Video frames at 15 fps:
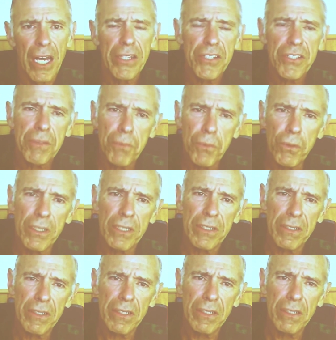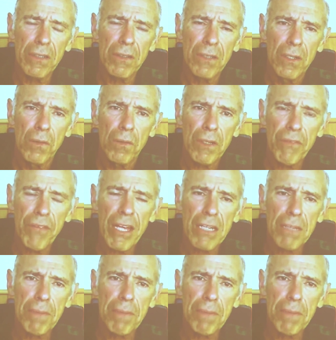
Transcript: And they said, boy, what if